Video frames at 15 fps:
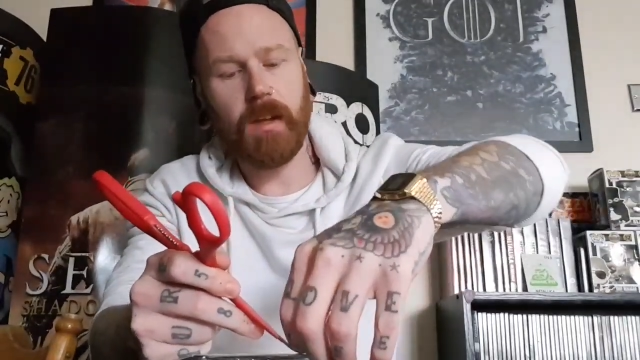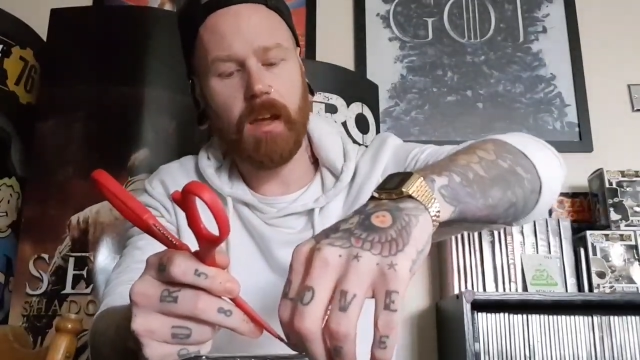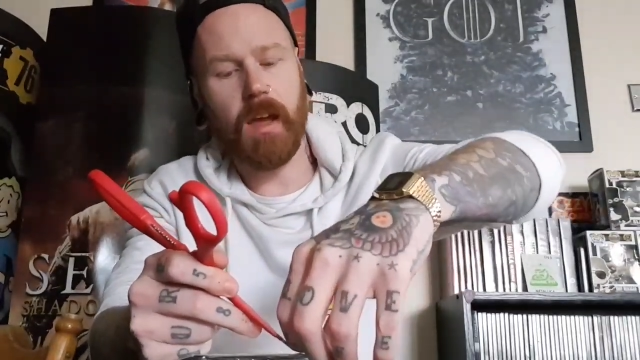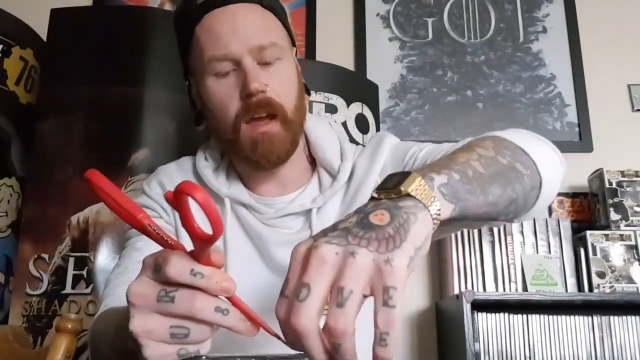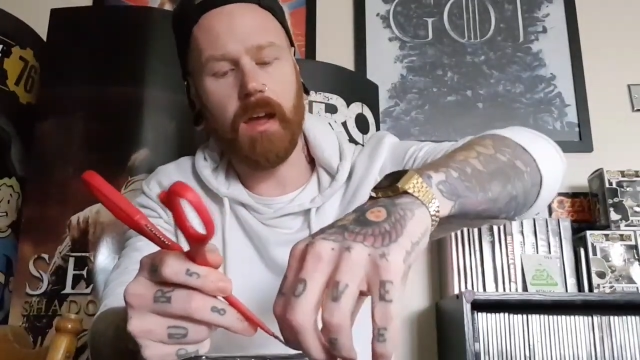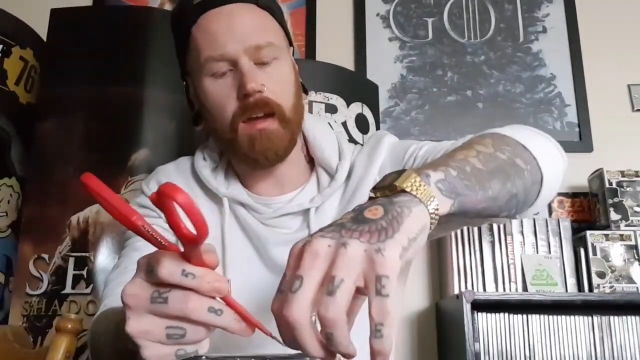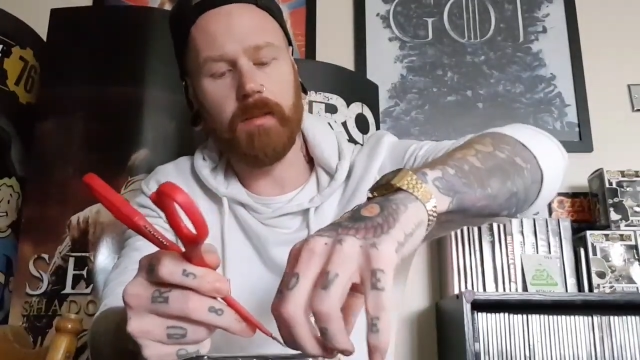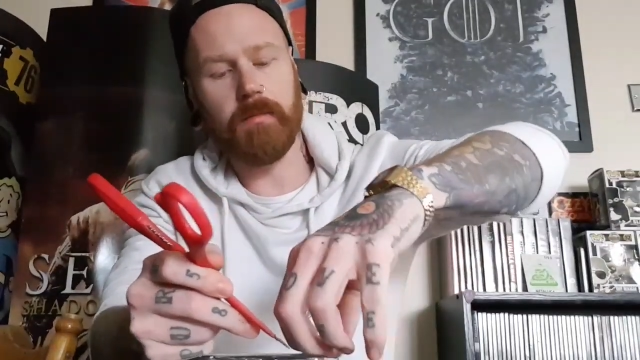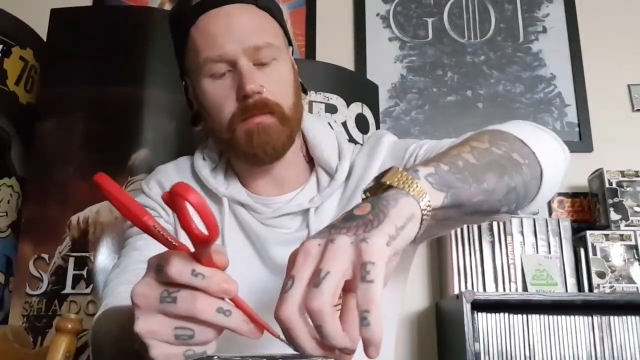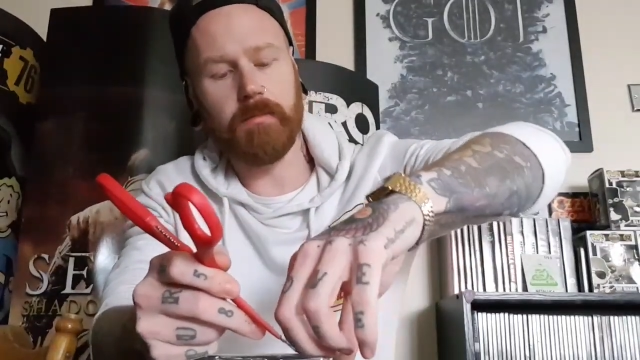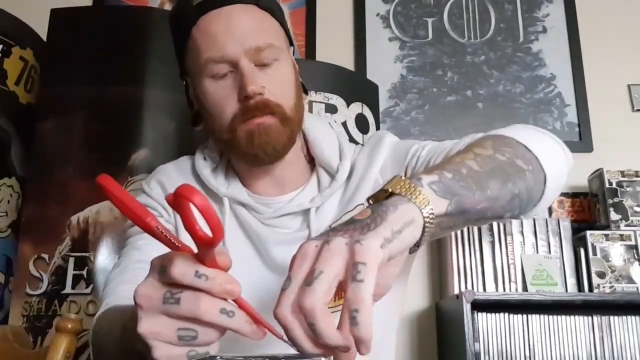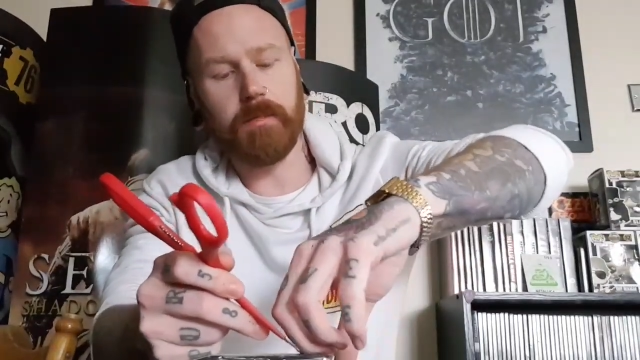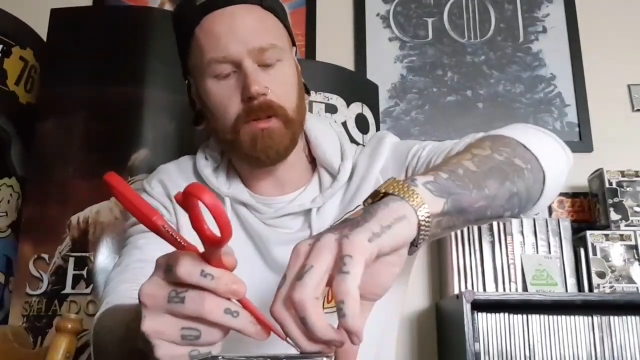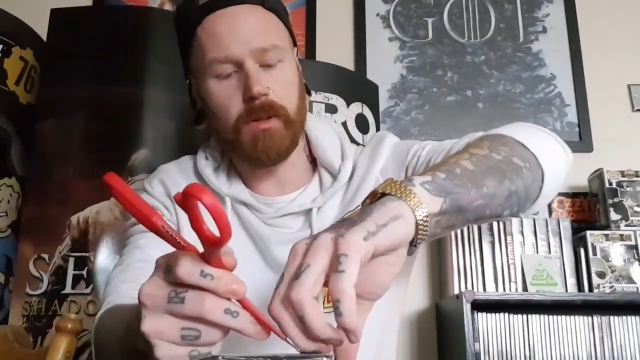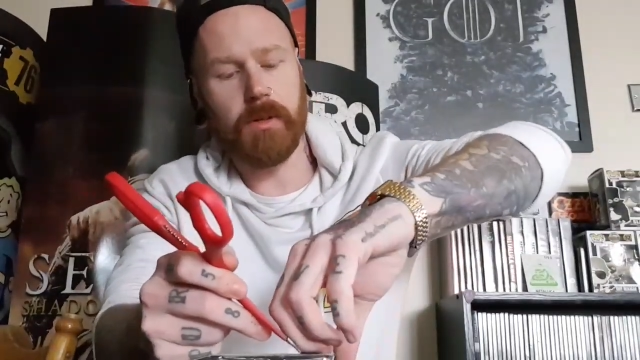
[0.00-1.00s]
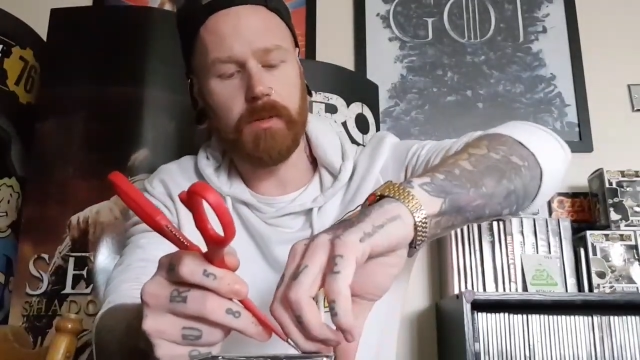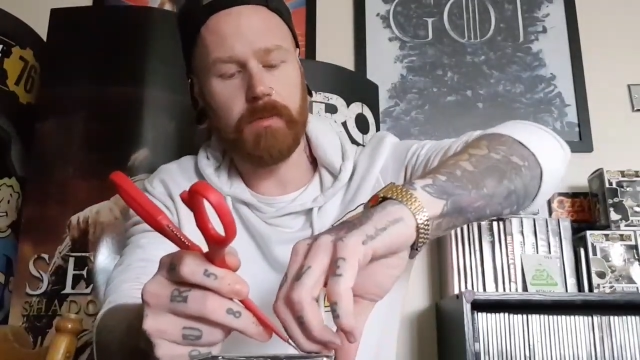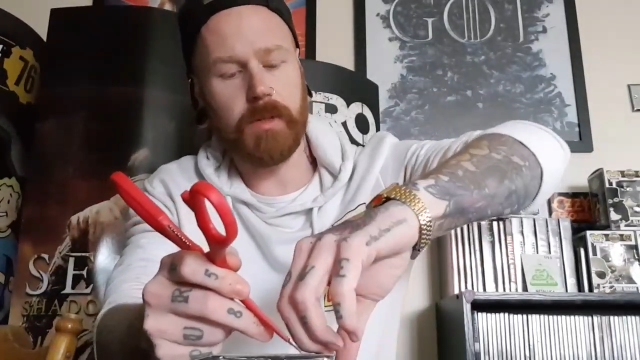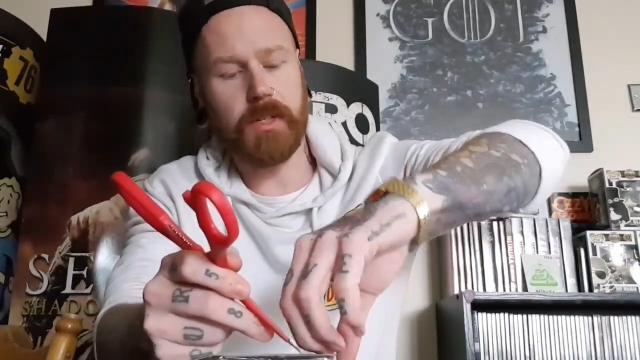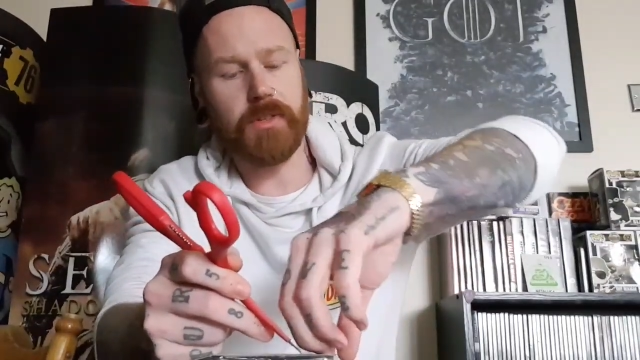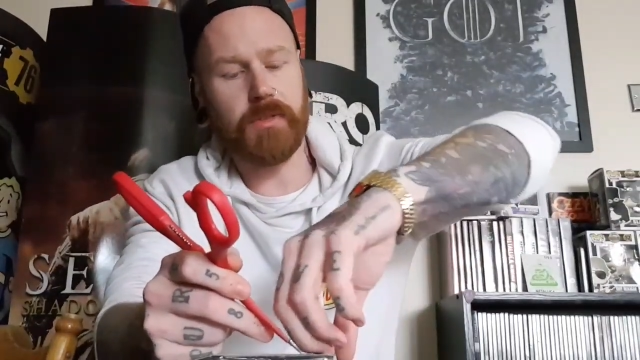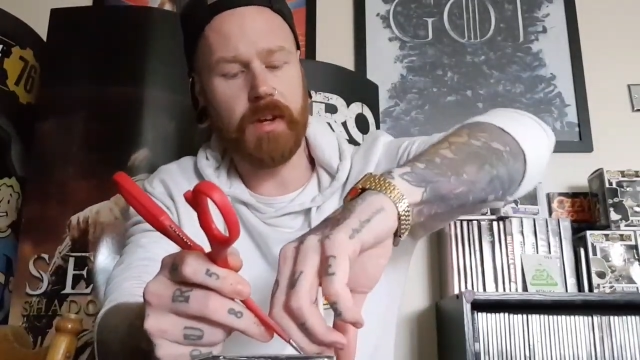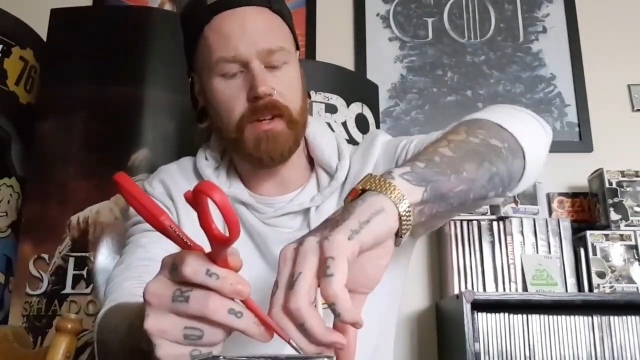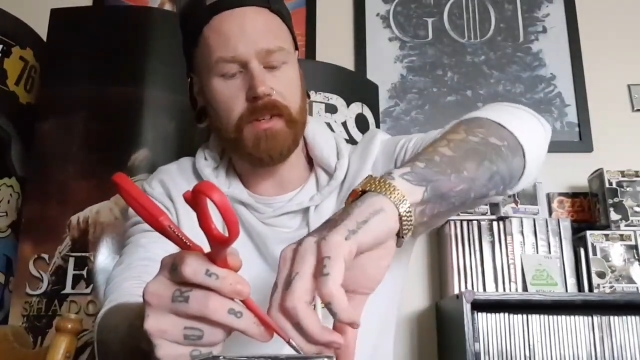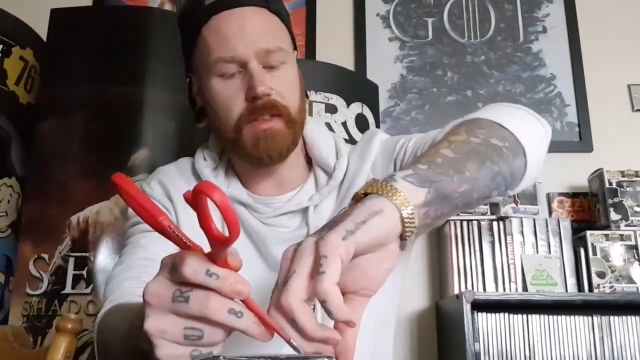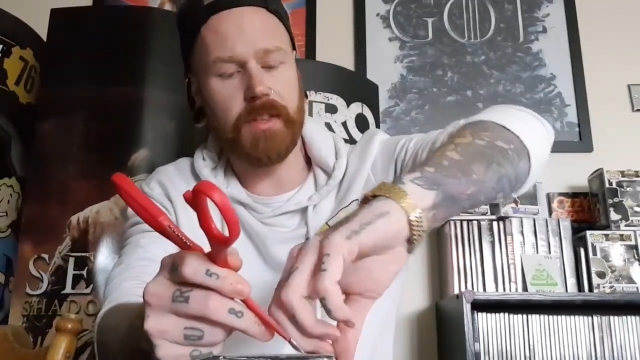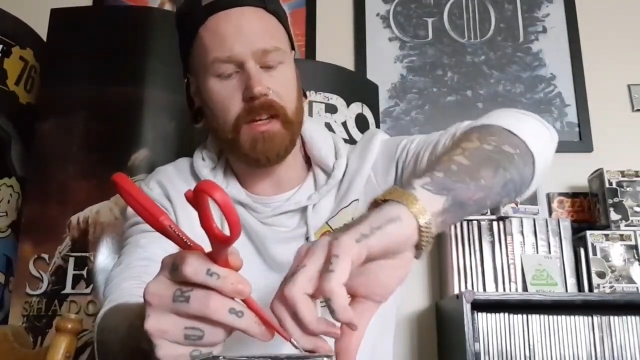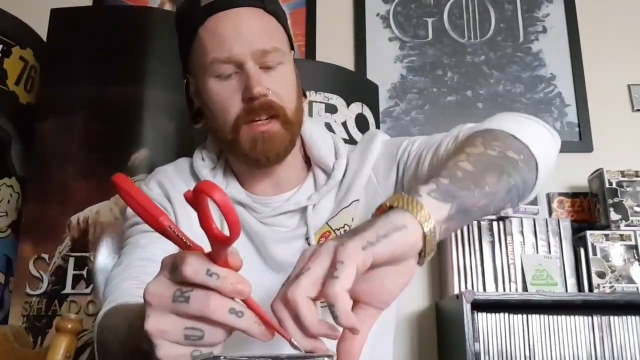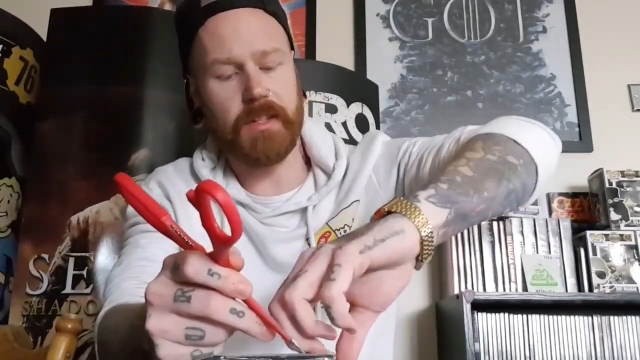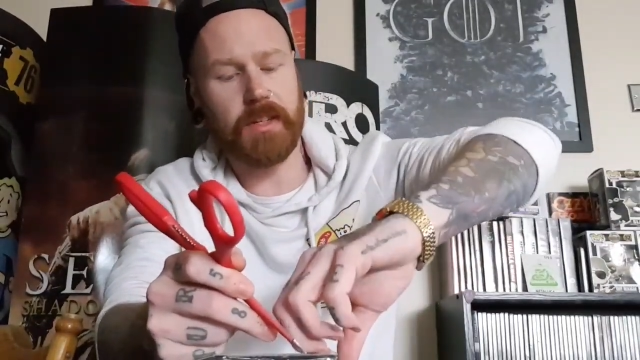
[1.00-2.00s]
But with Stranger
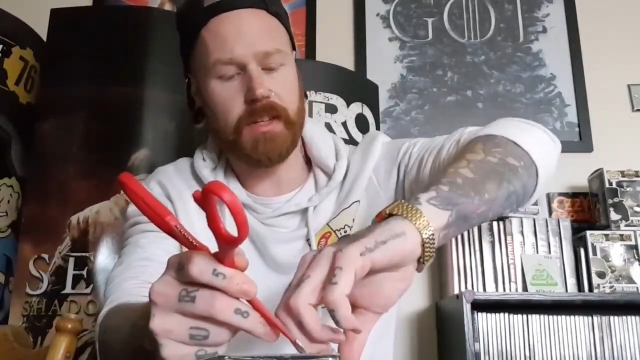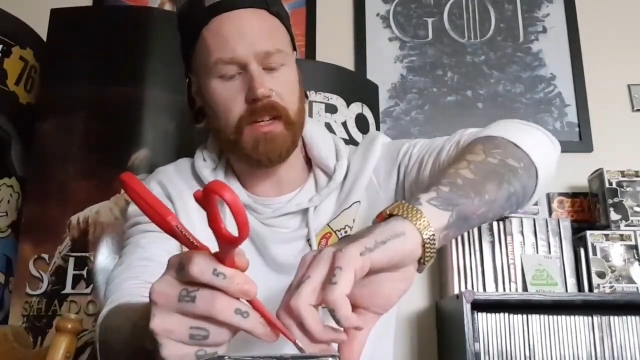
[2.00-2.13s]
Things,